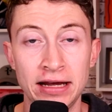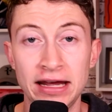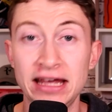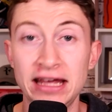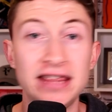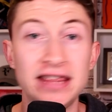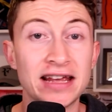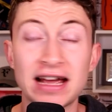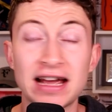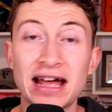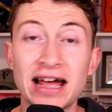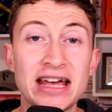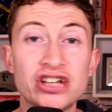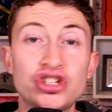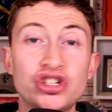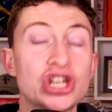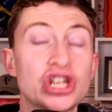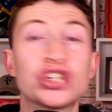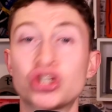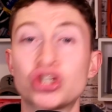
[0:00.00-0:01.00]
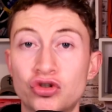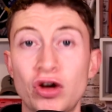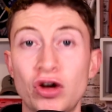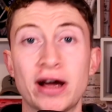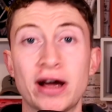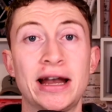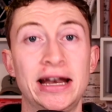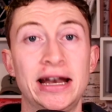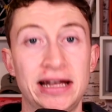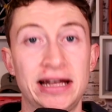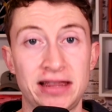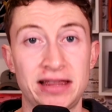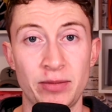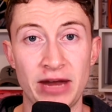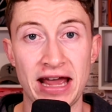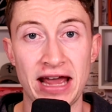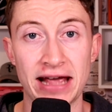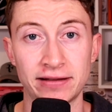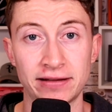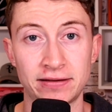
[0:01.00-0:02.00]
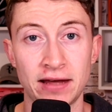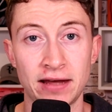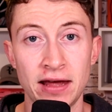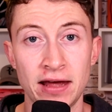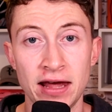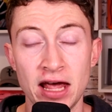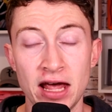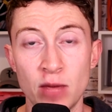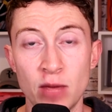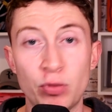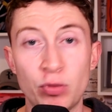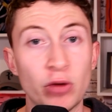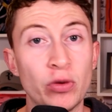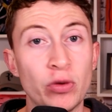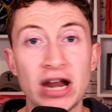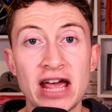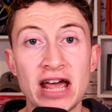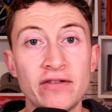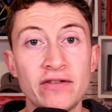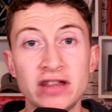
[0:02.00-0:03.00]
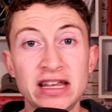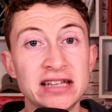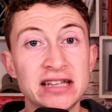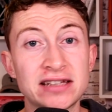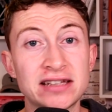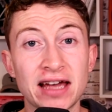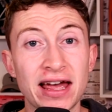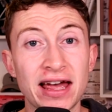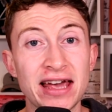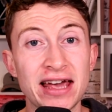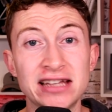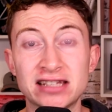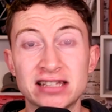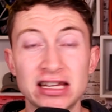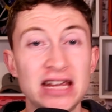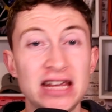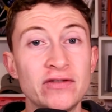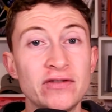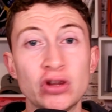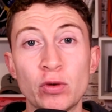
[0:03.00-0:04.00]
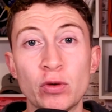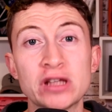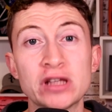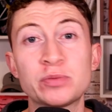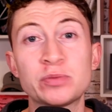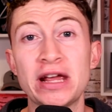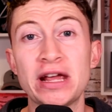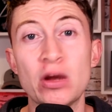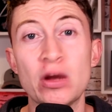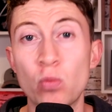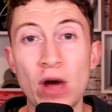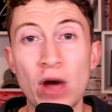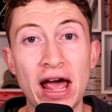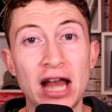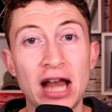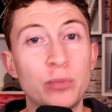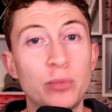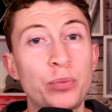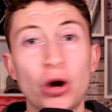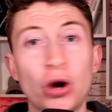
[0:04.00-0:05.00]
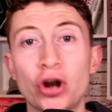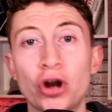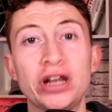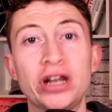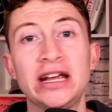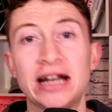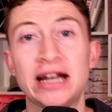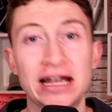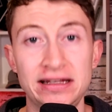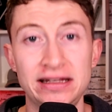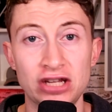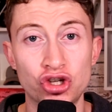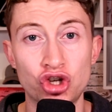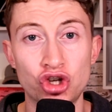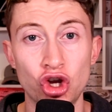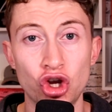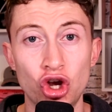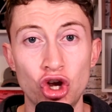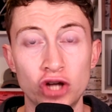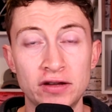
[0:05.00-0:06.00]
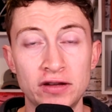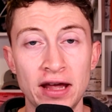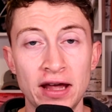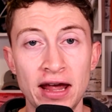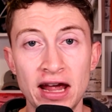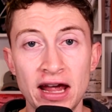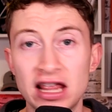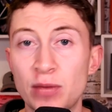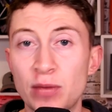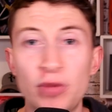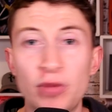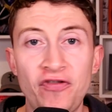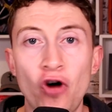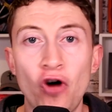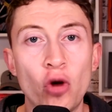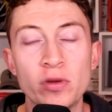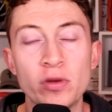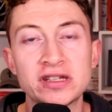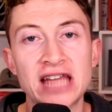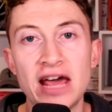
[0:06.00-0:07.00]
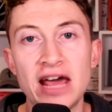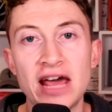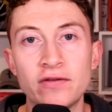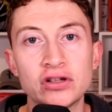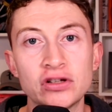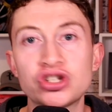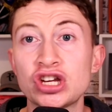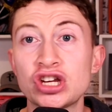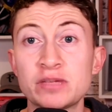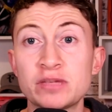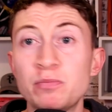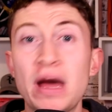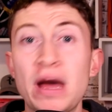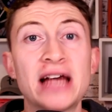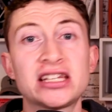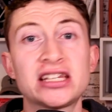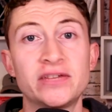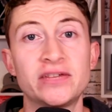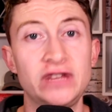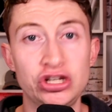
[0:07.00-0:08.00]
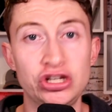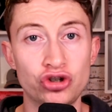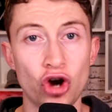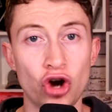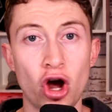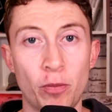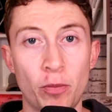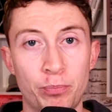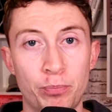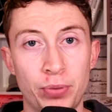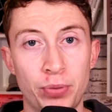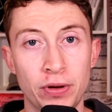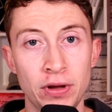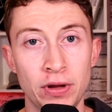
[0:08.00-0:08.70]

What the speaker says: The guy is just struggling at the minute. But whenever these guys, even the ones playing well, put on a United shirt, the performance levels just massively drop.